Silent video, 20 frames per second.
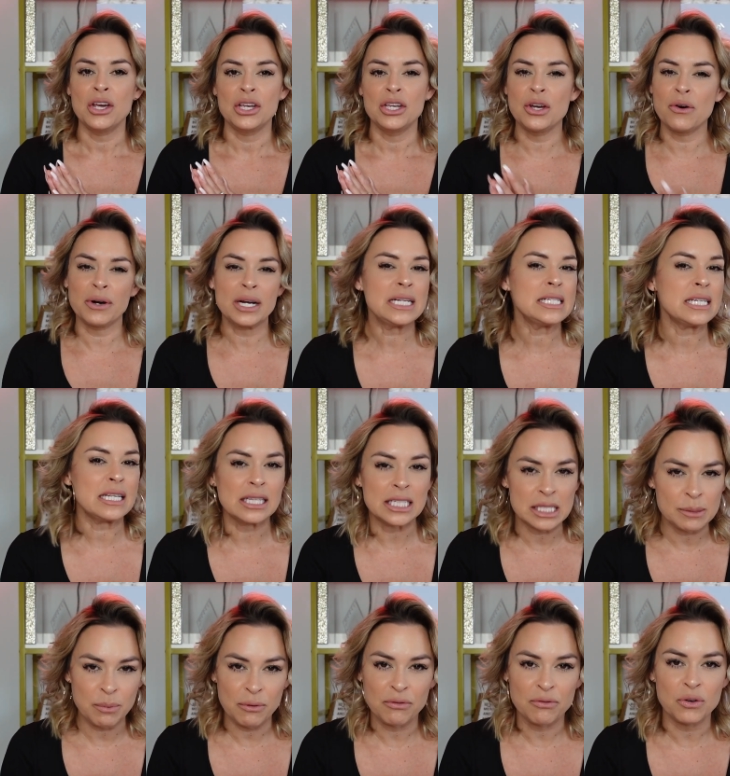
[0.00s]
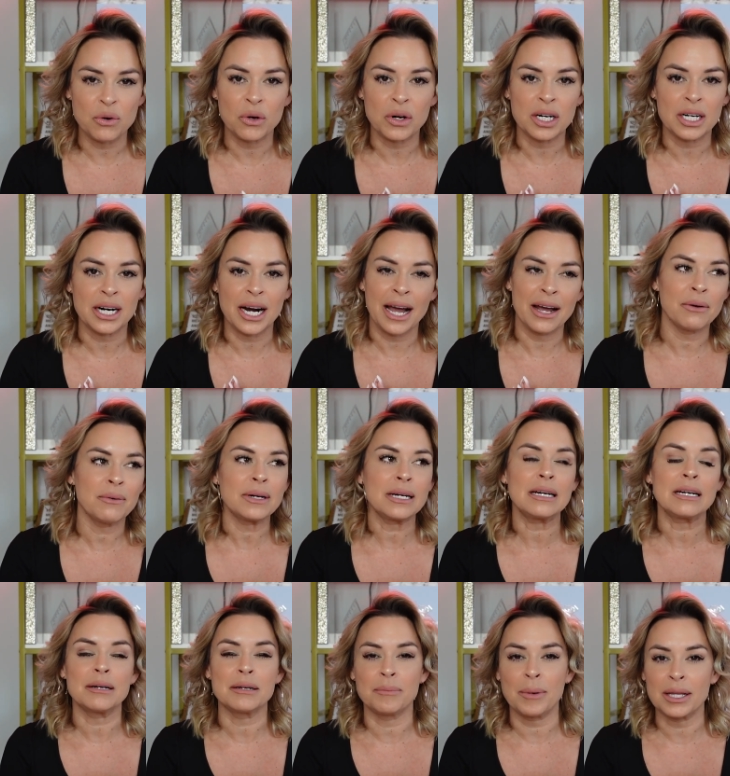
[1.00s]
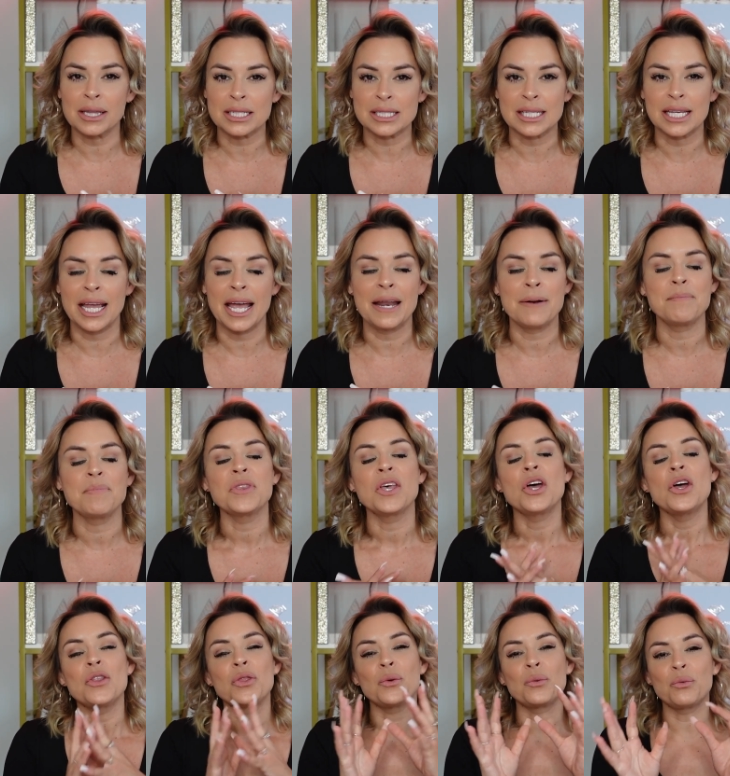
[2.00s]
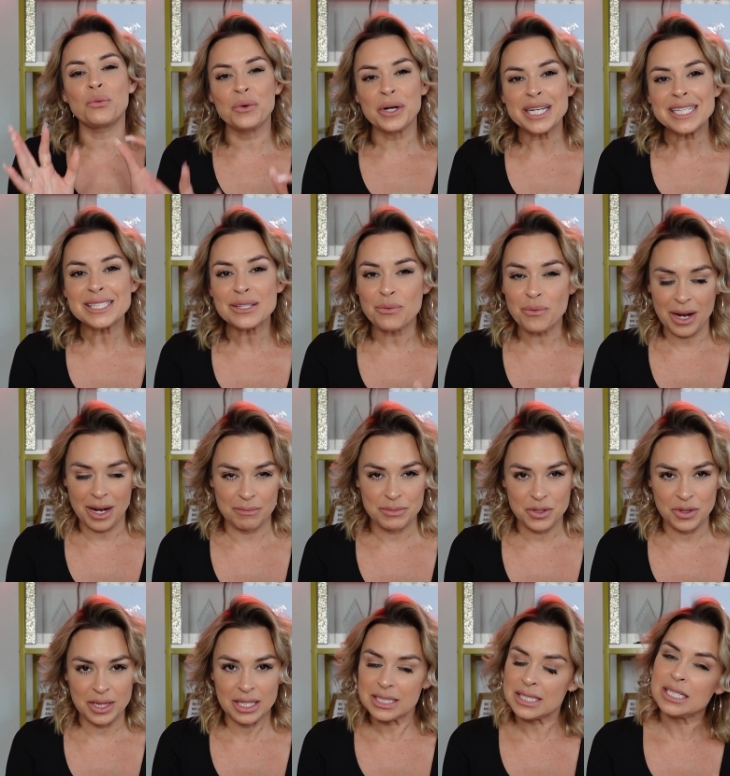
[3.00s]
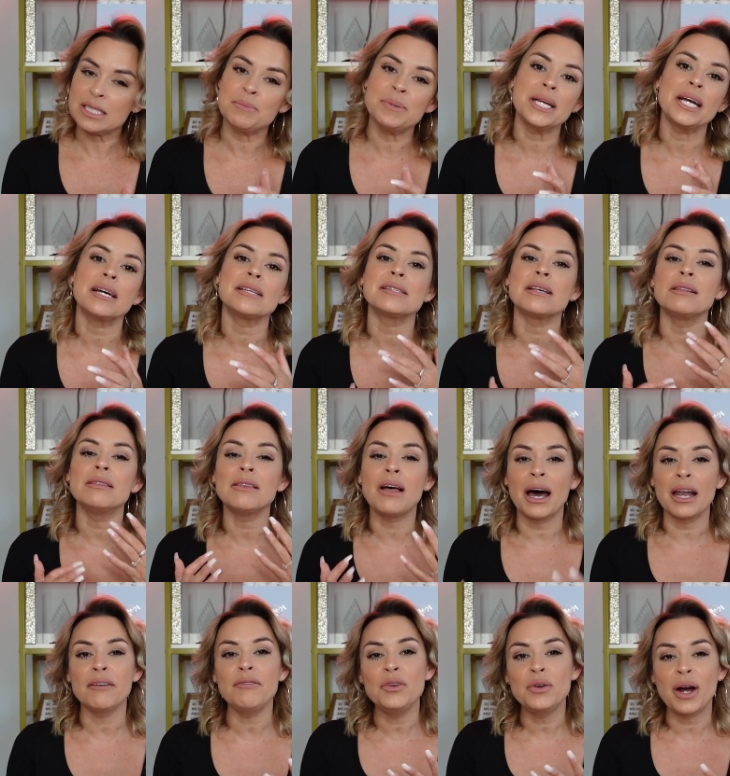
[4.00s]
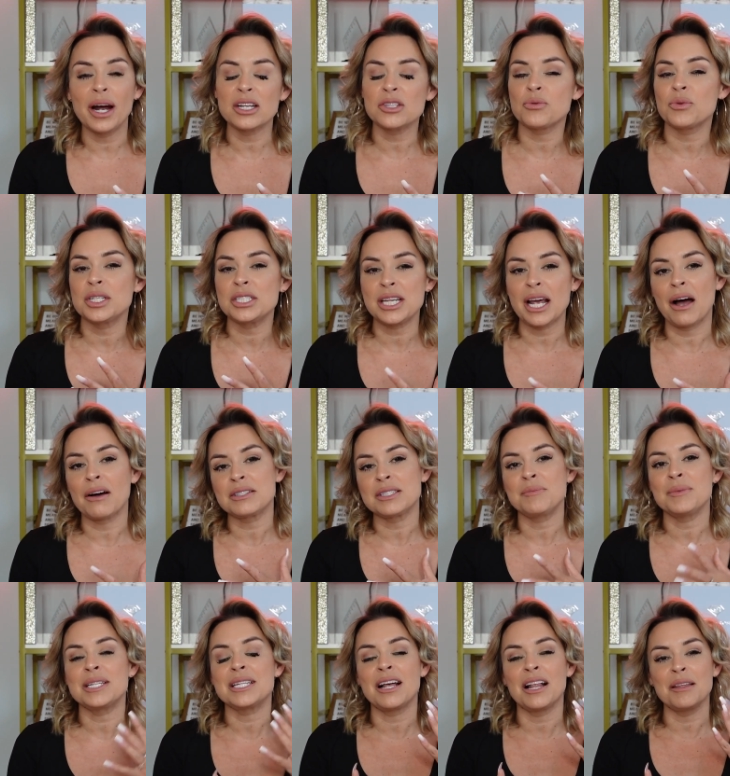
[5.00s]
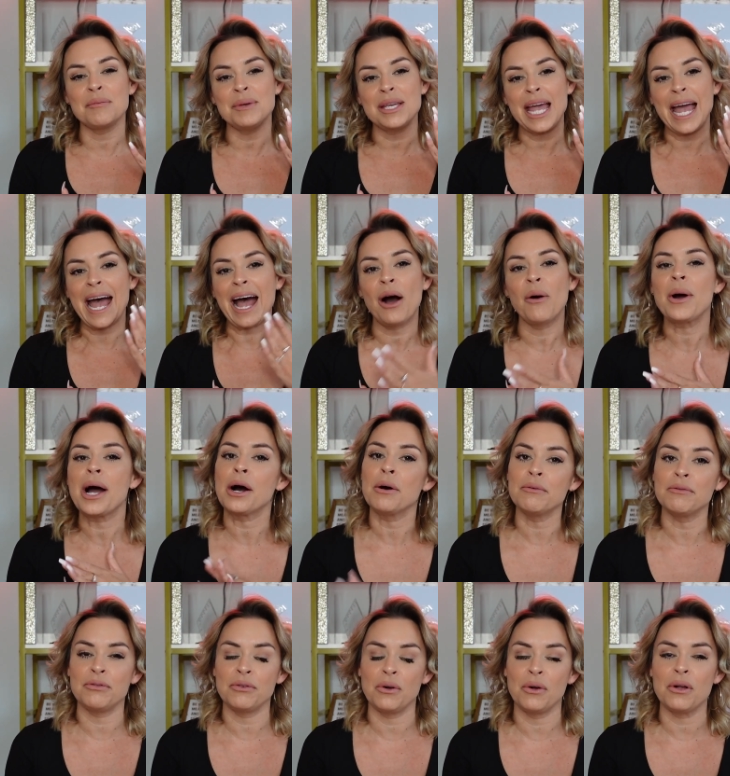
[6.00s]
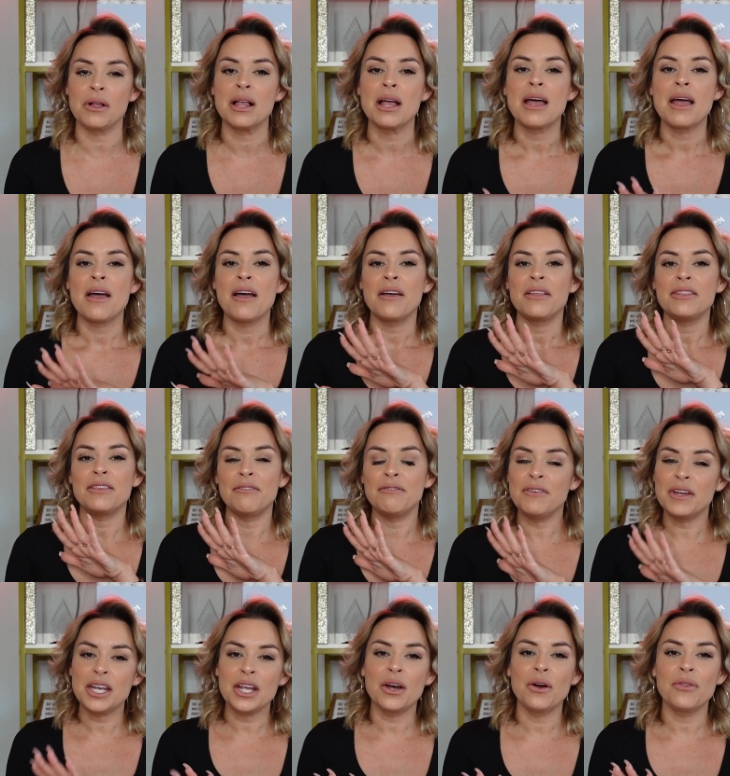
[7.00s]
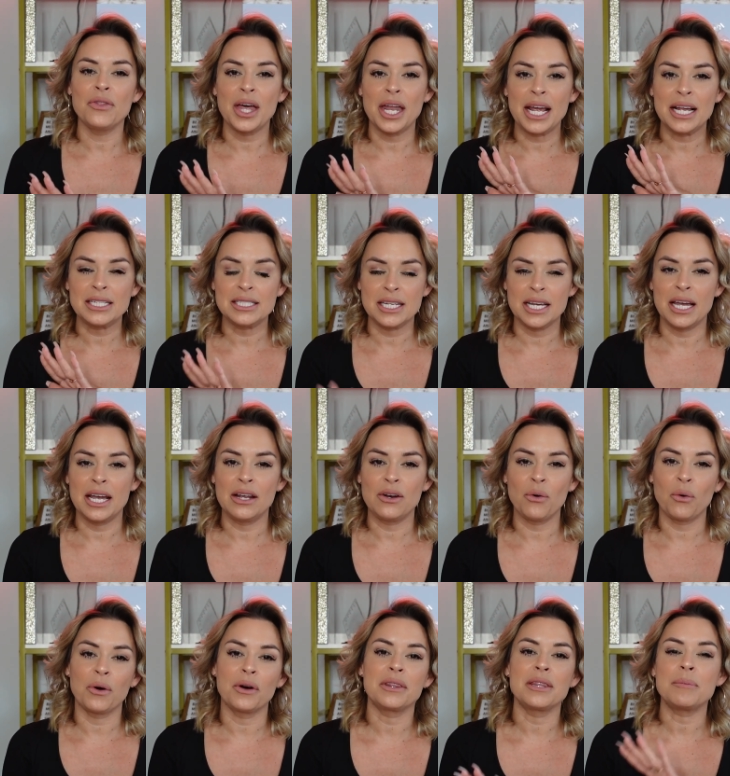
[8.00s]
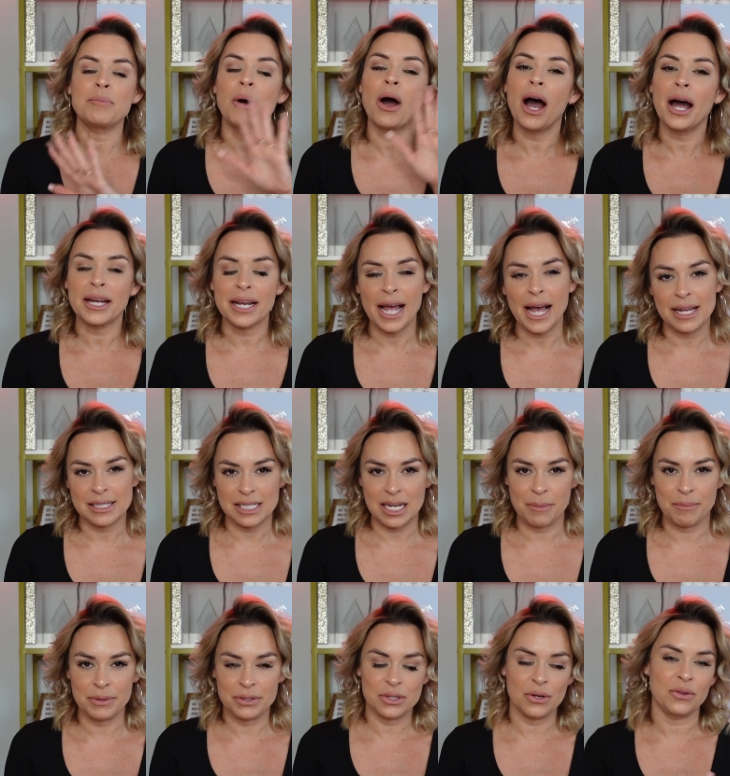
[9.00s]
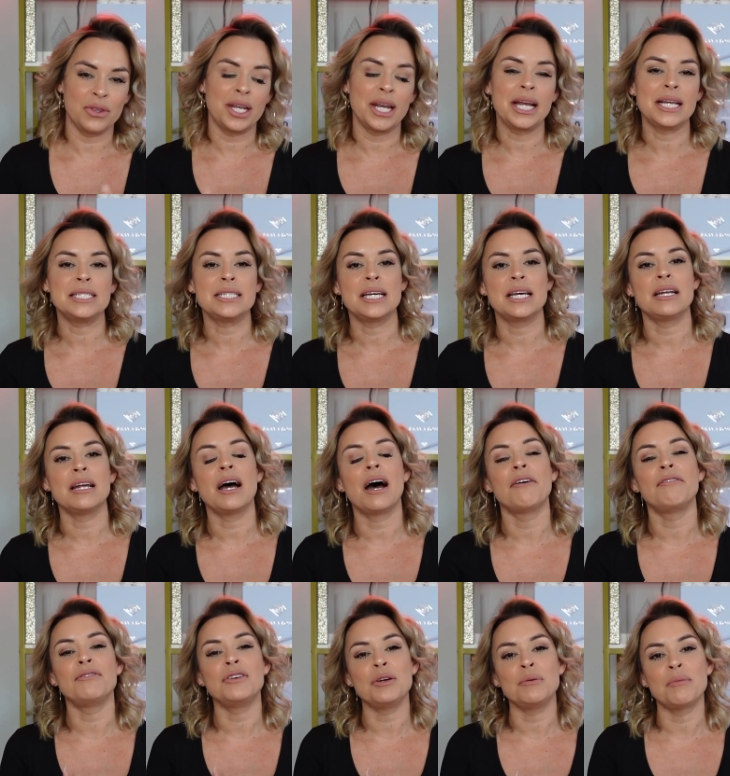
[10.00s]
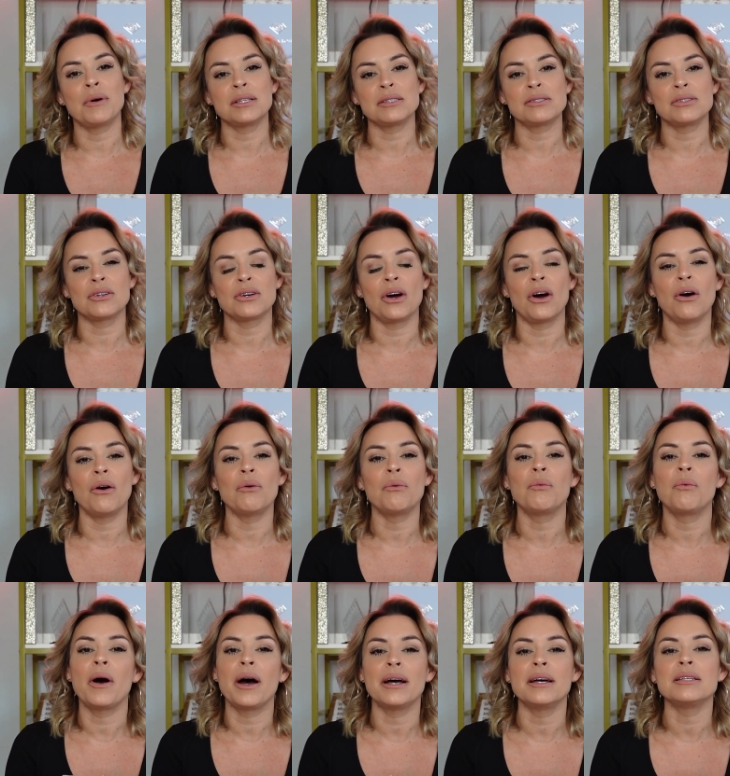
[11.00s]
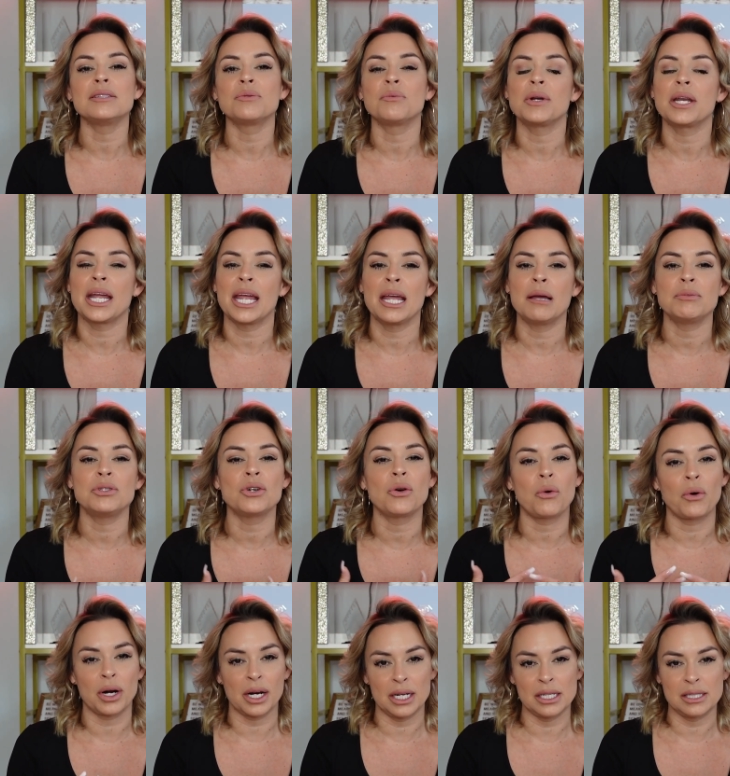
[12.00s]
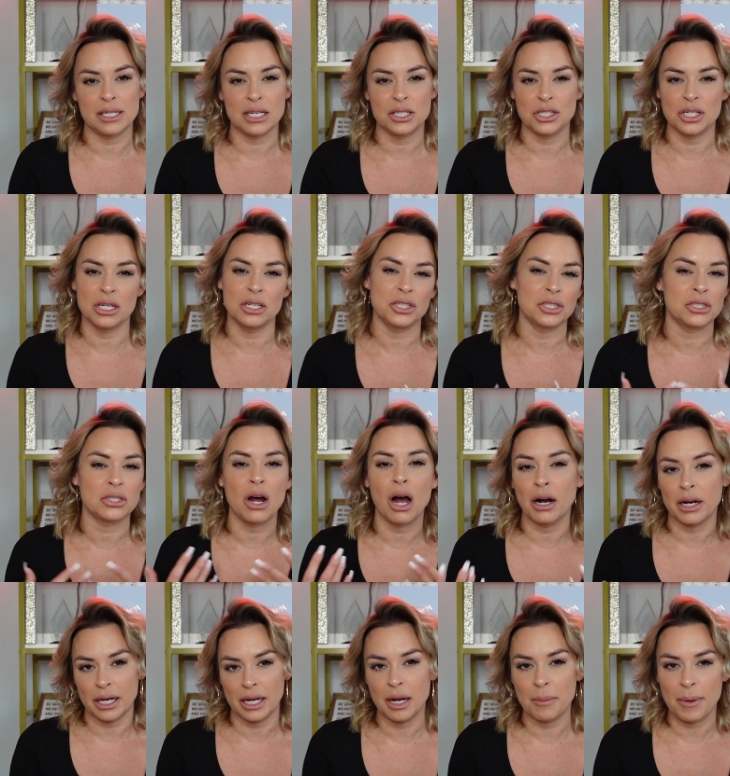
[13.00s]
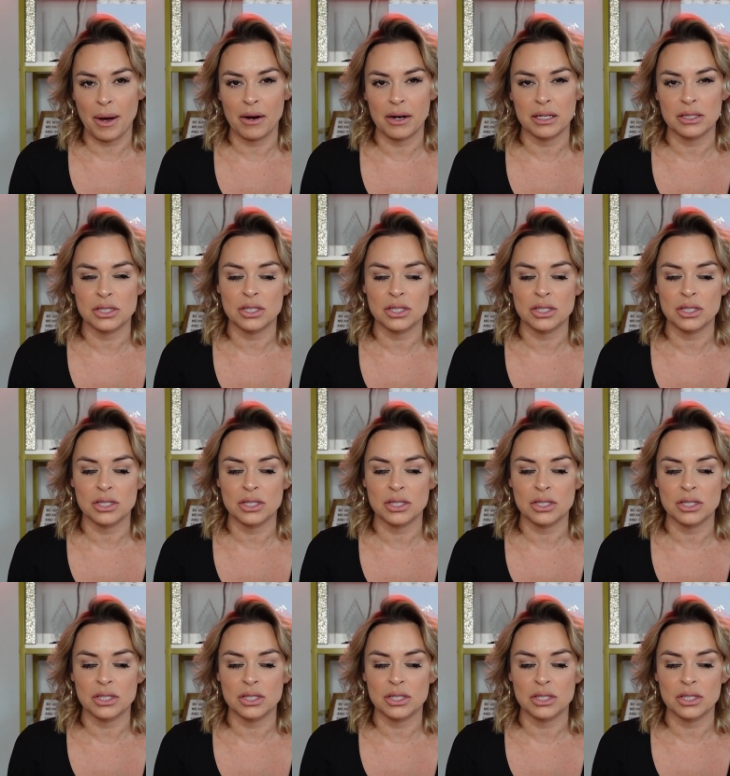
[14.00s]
you already did this before, I don't want to hear about this again. The reason why I'm doing this is because a lot of you guys reached out to me telling me how helpful the video that I did, or the podcast episode that I did a few months ago, was when it came to organization and just talking about it.